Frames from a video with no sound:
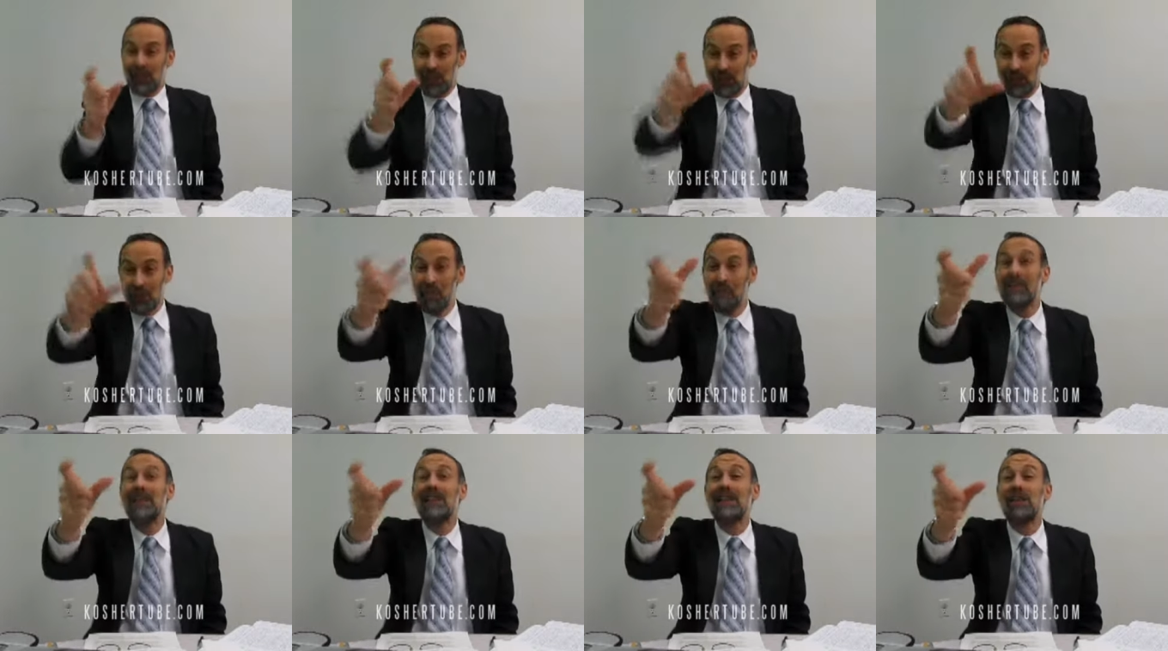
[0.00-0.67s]
because you
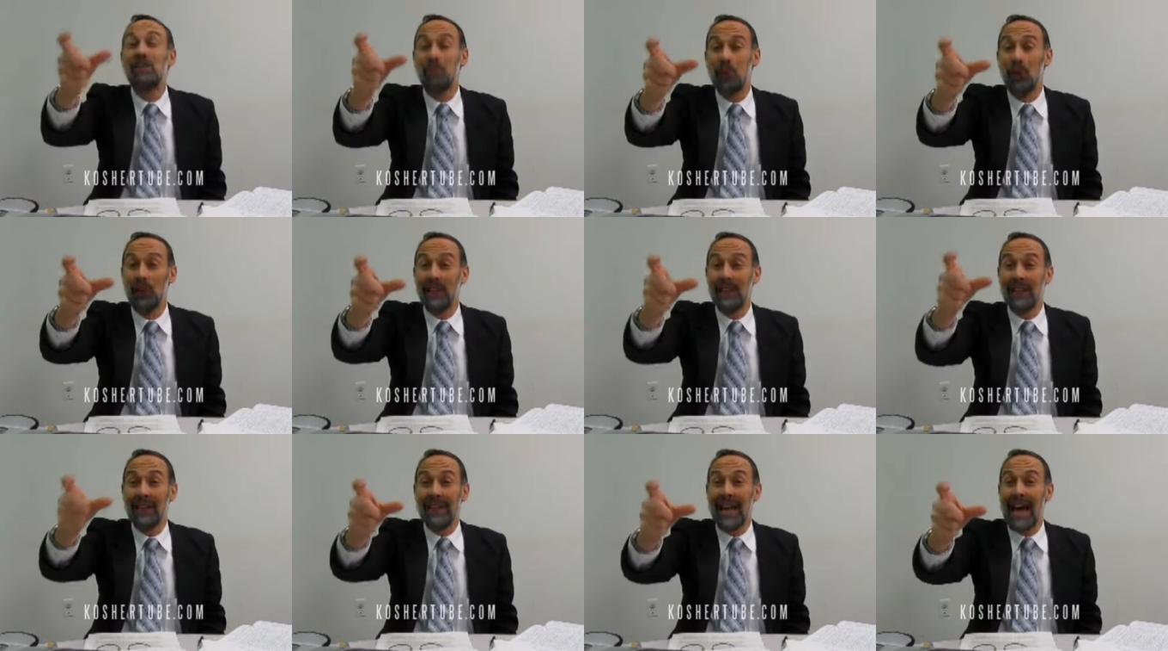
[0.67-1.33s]
missed this
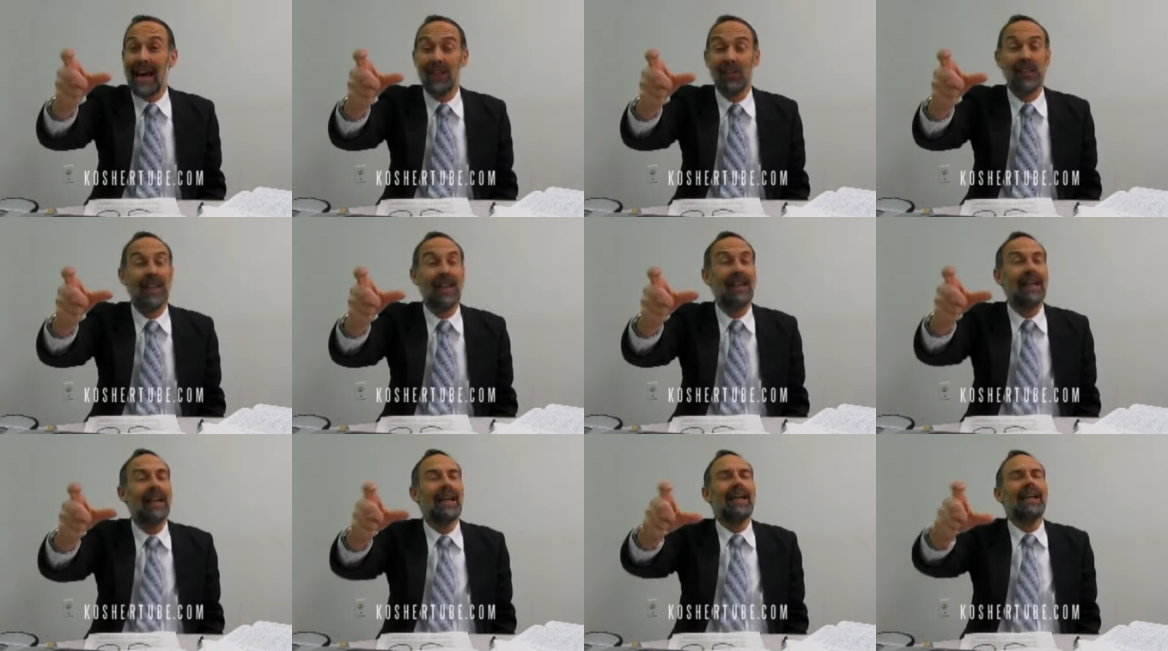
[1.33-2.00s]
point at the outset,